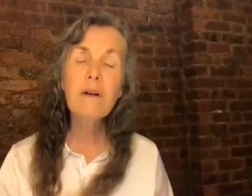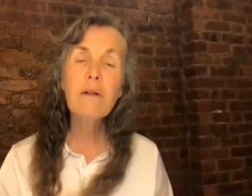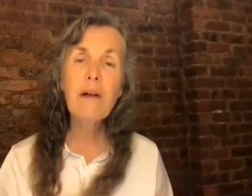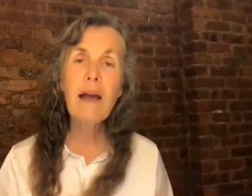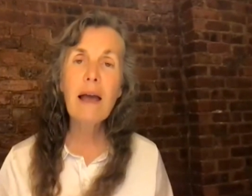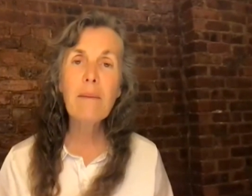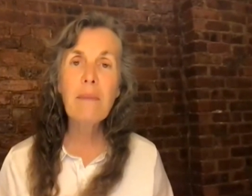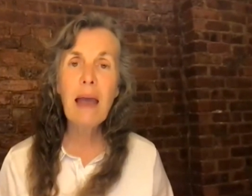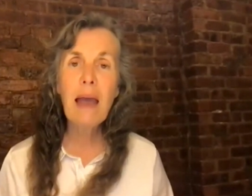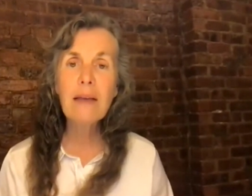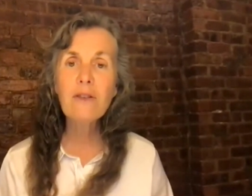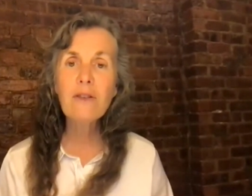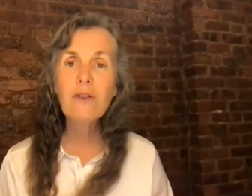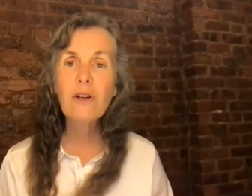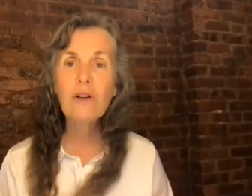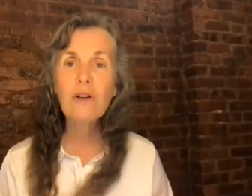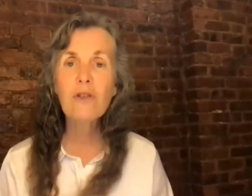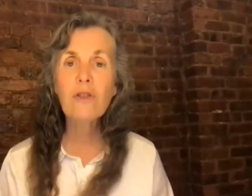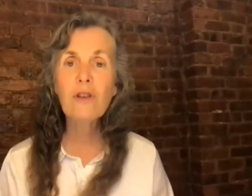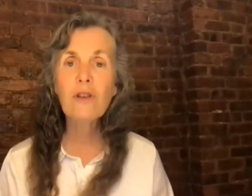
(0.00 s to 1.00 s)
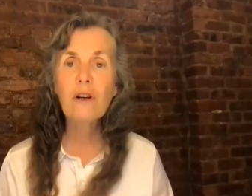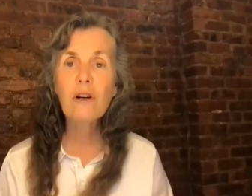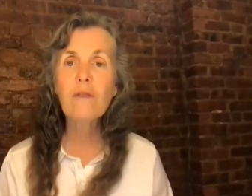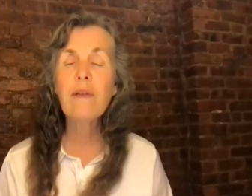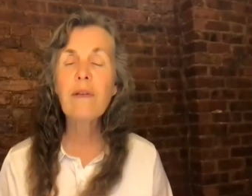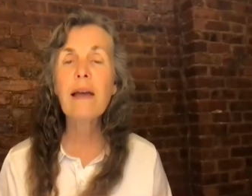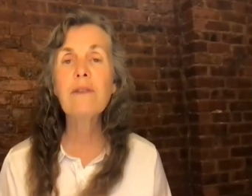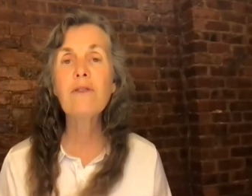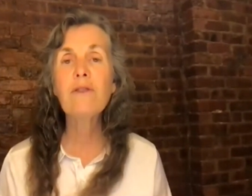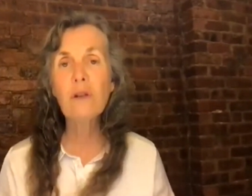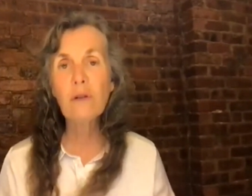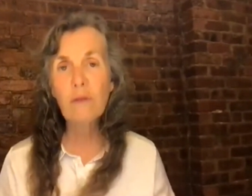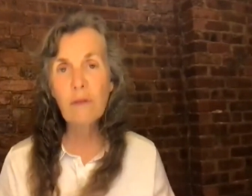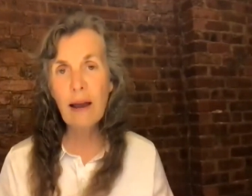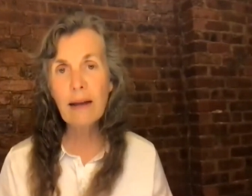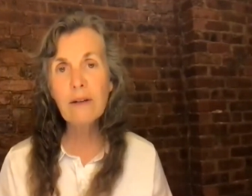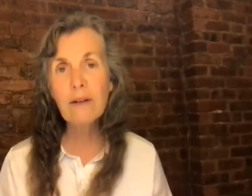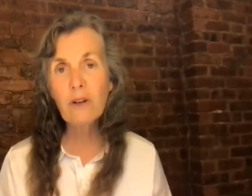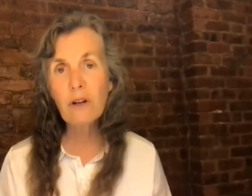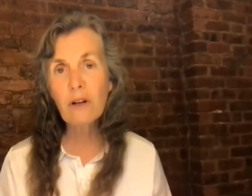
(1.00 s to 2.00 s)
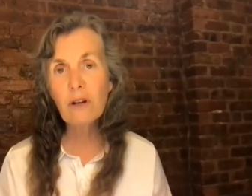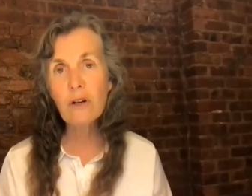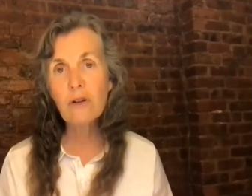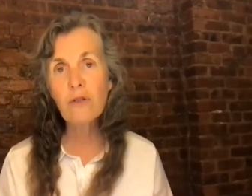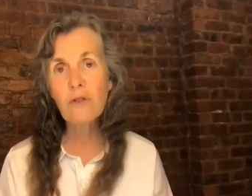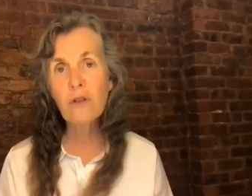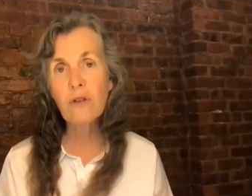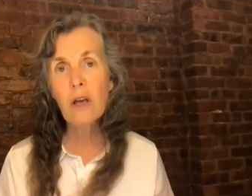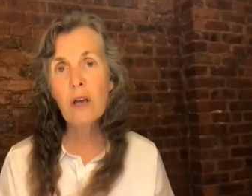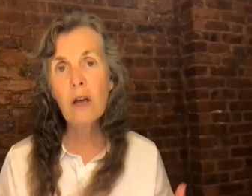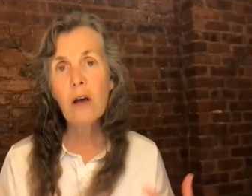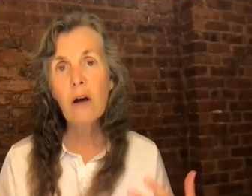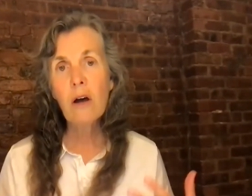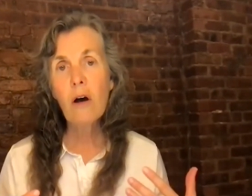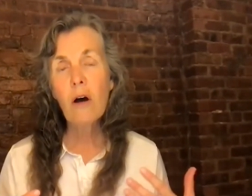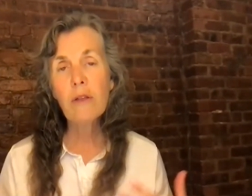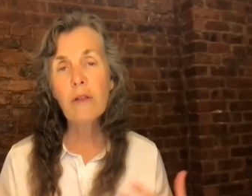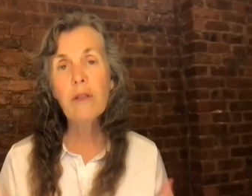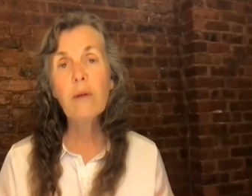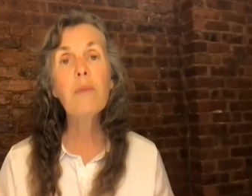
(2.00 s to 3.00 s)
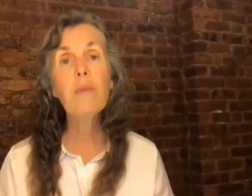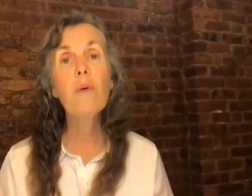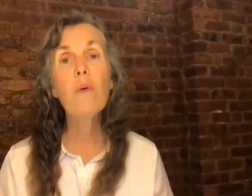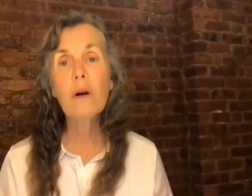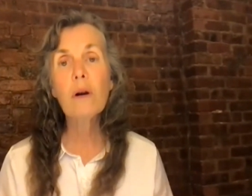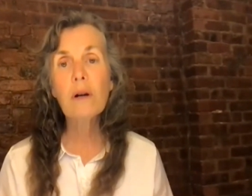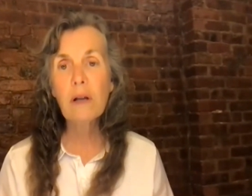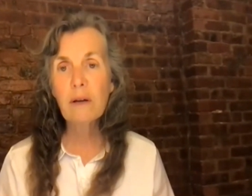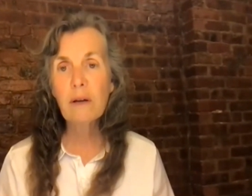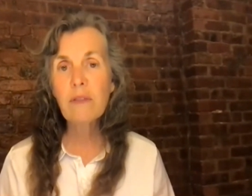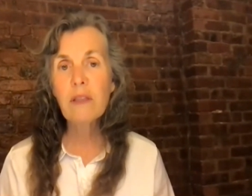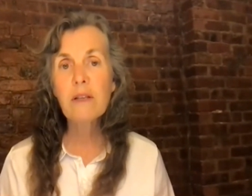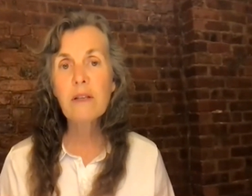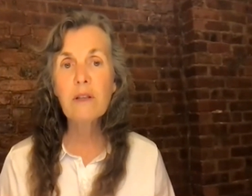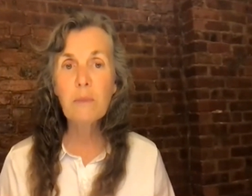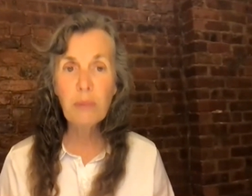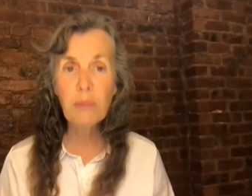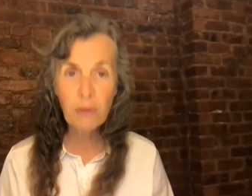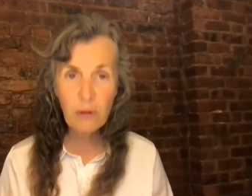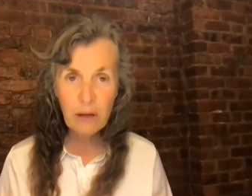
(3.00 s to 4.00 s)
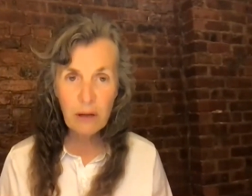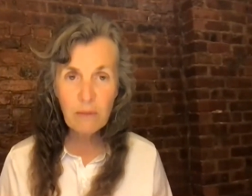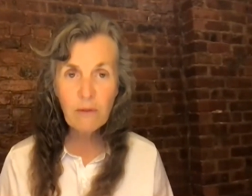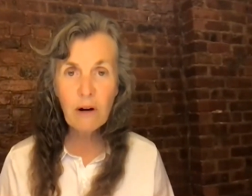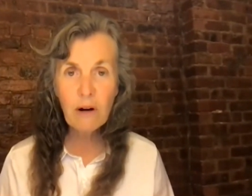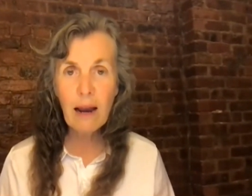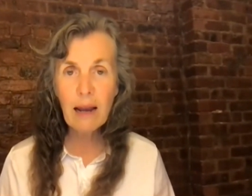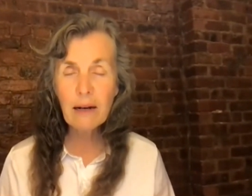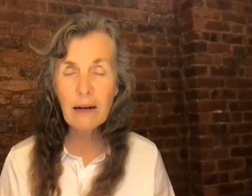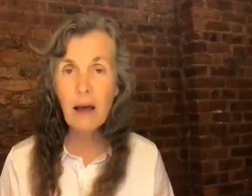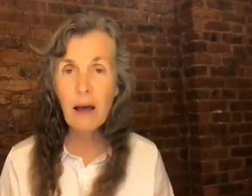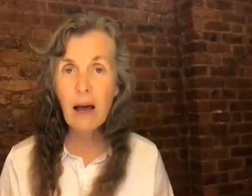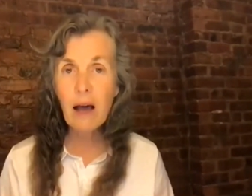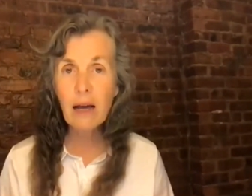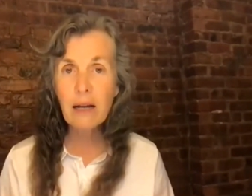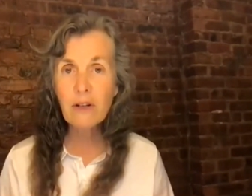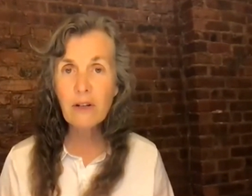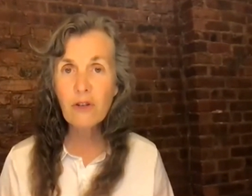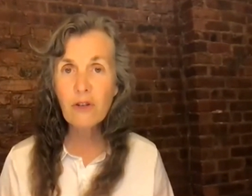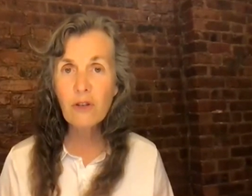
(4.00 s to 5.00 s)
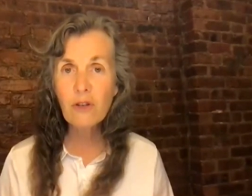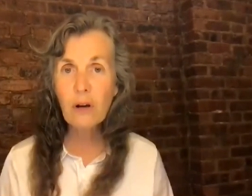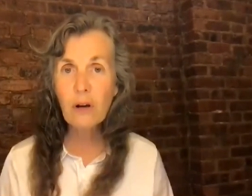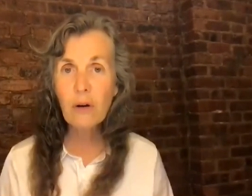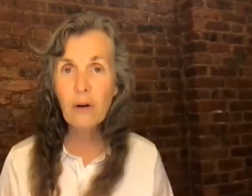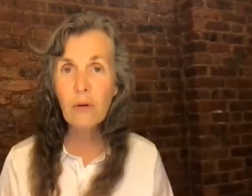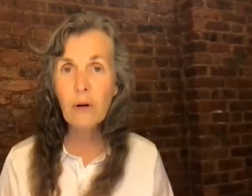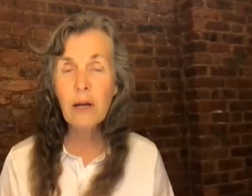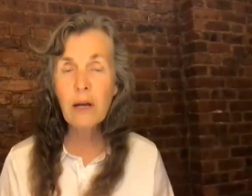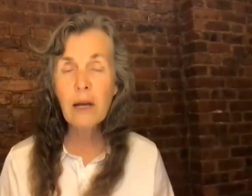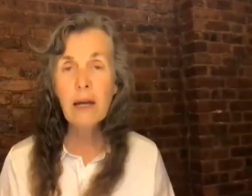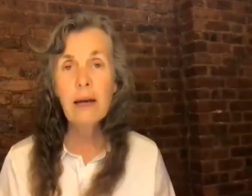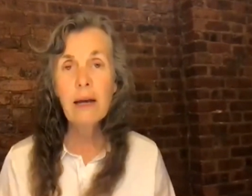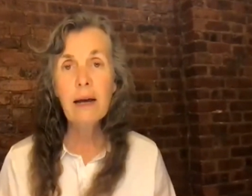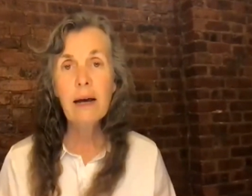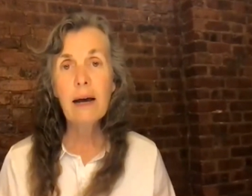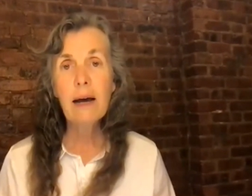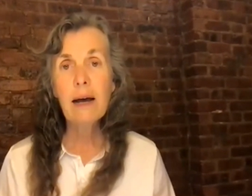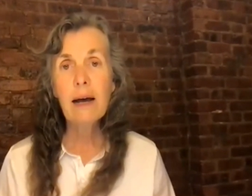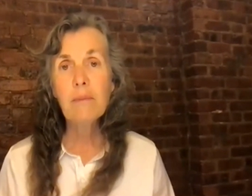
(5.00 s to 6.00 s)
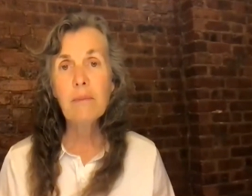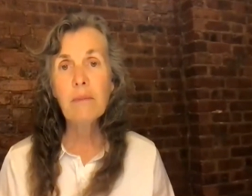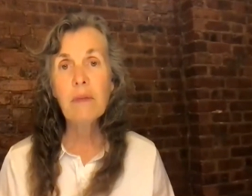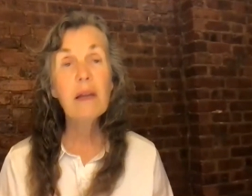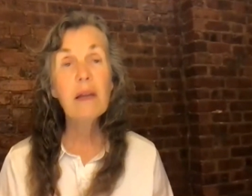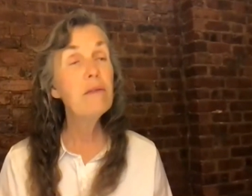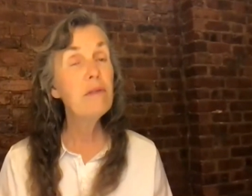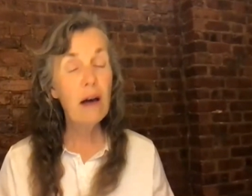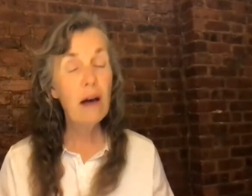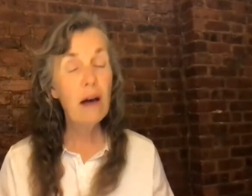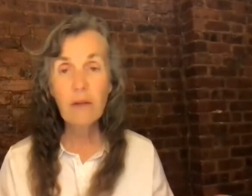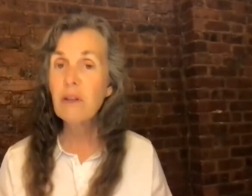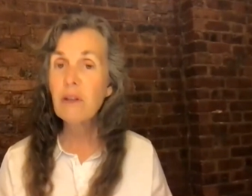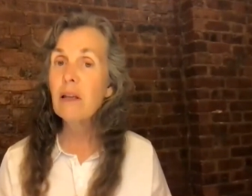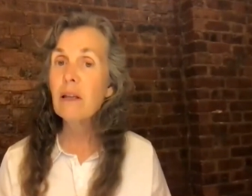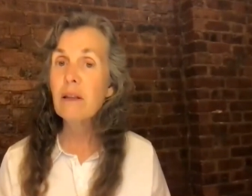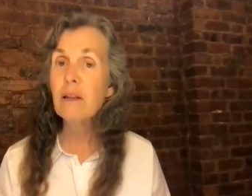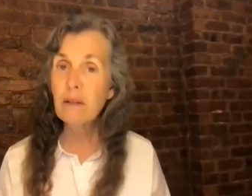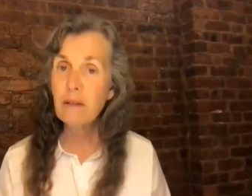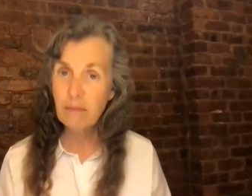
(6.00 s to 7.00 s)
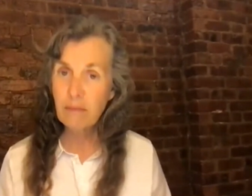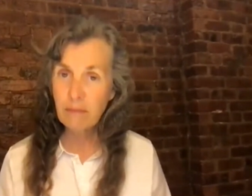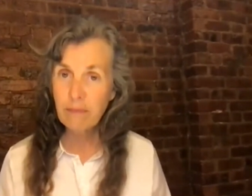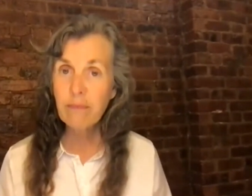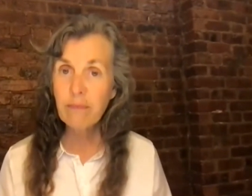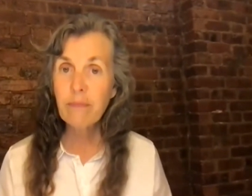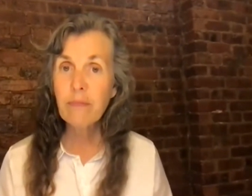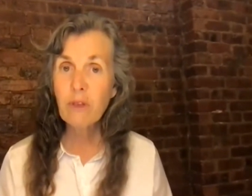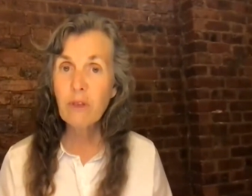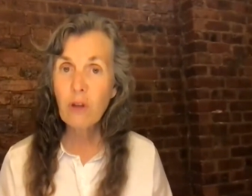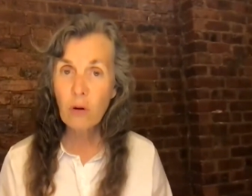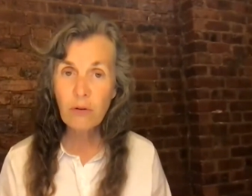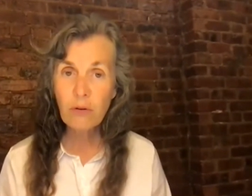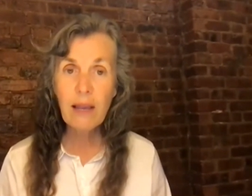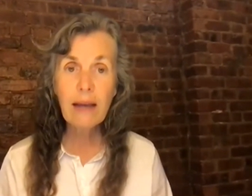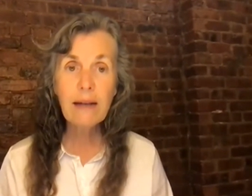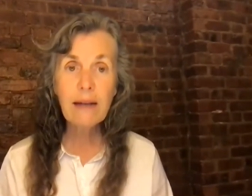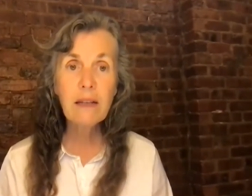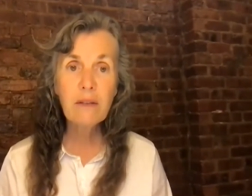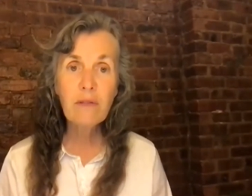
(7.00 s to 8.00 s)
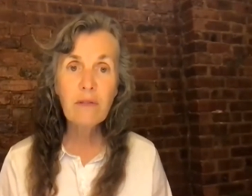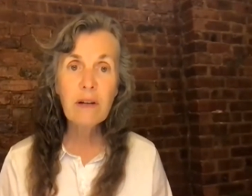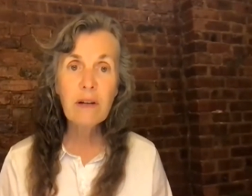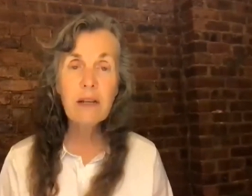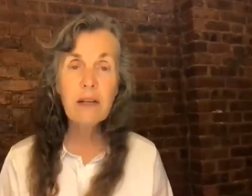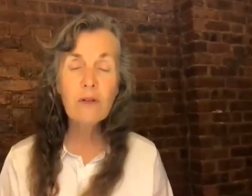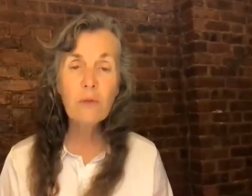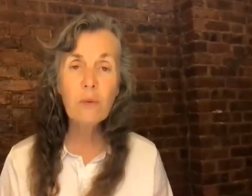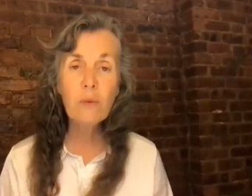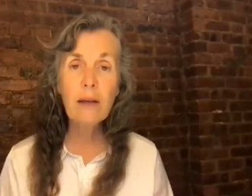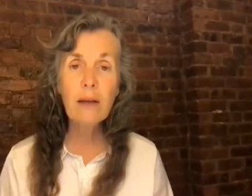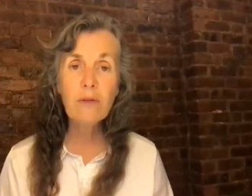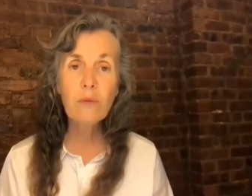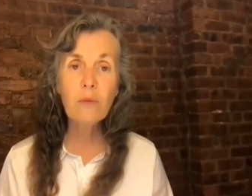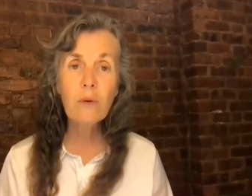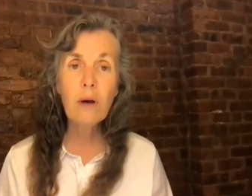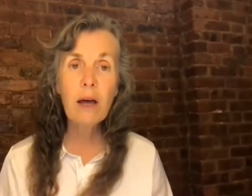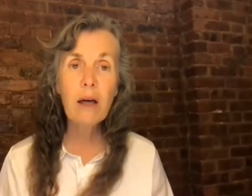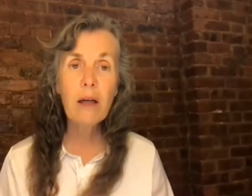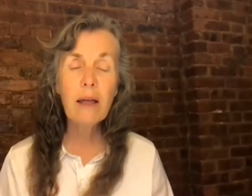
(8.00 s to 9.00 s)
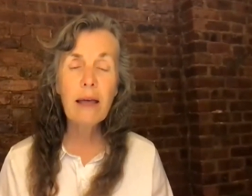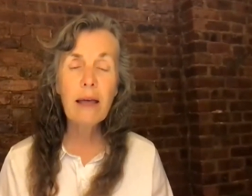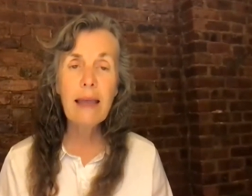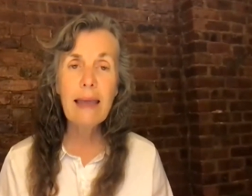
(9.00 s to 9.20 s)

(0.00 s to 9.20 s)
Grand Masters serve as directors on the board of the Supreme Grand Lodge. So I'm involved in those activities as well.